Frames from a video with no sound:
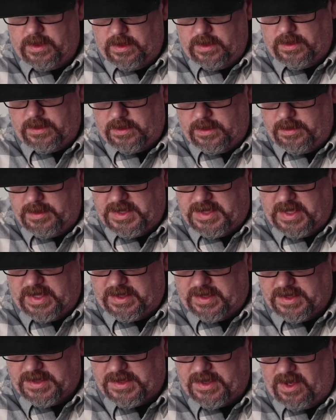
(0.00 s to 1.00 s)
well, let me
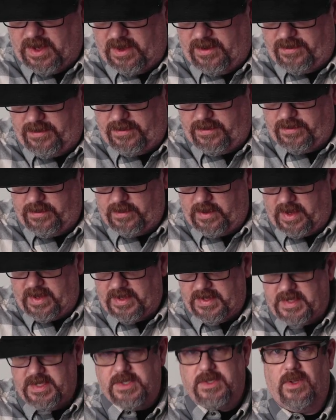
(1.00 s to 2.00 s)
take this off. I
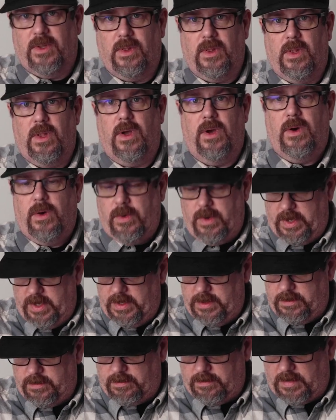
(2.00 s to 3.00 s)
got these on low
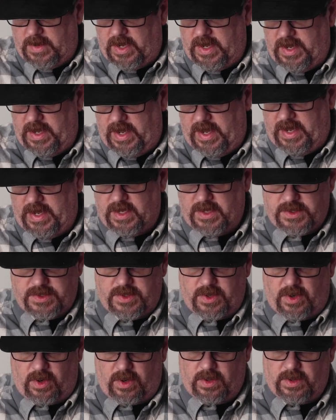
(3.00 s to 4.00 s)
and my hands
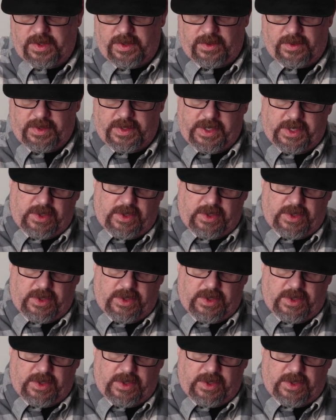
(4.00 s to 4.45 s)
are literally